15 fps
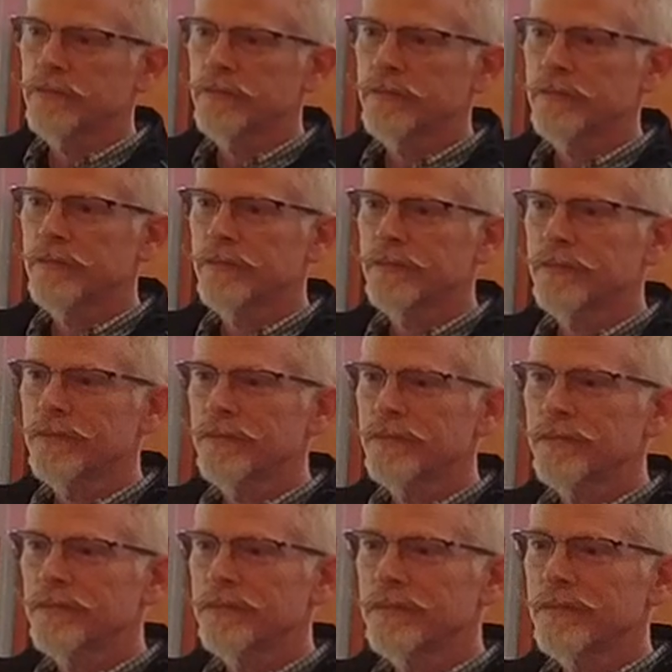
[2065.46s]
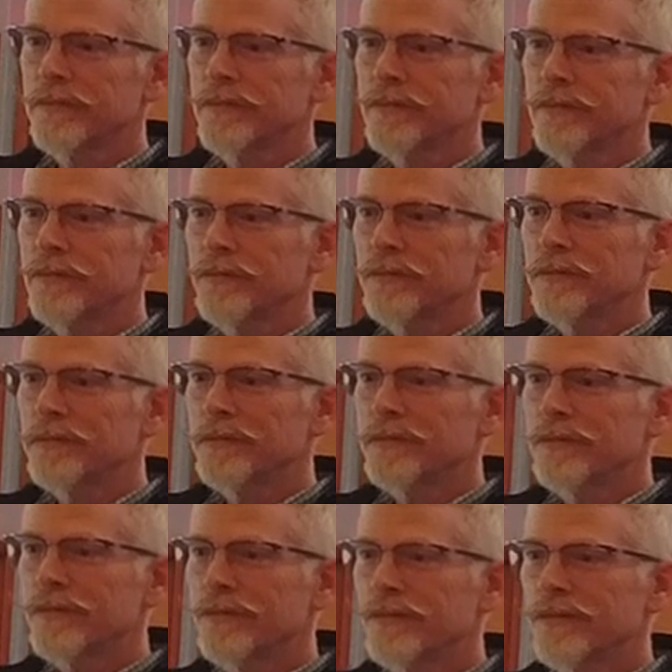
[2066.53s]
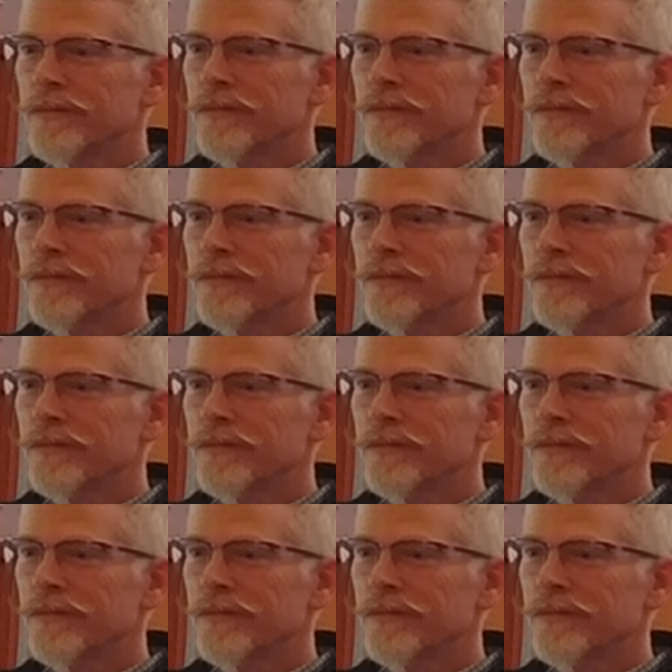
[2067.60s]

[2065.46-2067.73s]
(no one is talking)